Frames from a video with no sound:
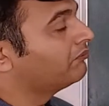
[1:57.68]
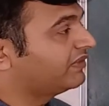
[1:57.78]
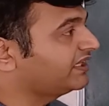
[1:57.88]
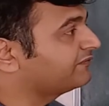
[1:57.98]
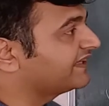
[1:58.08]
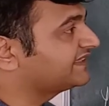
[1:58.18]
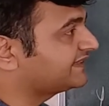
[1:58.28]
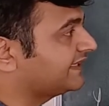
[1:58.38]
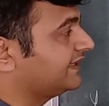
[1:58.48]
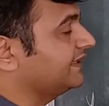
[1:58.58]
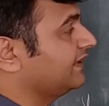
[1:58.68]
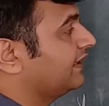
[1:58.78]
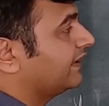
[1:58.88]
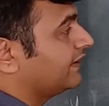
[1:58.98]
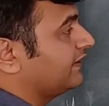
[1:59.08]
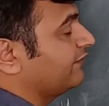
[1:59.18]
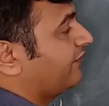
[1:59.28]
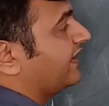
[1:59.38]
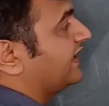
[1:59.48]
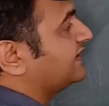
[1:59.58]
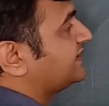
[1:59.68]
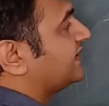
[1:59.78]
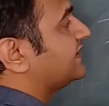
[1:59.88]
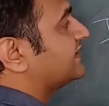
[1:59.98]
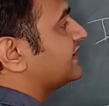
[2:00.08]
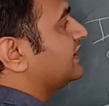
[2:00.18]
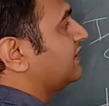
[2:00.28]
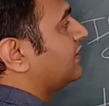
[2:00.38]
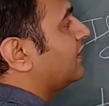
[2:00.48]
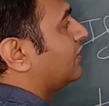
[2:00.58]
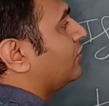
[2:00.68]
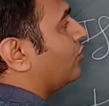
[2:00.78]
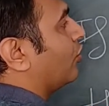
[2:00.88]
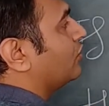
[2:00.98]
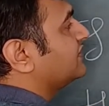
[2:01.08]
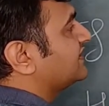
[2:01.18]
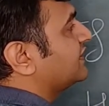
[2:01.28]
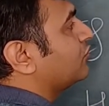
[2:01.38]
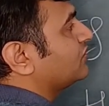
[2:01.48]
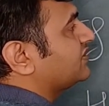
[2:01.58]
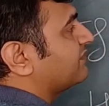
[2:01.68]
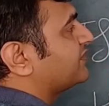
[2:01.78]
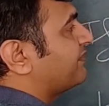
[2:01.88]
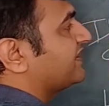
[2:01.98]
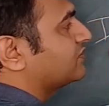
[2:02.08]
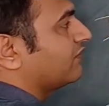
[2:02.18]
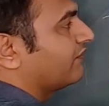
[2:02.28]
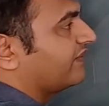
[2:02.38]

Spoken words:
But if I say, if S is a non-zero subspace of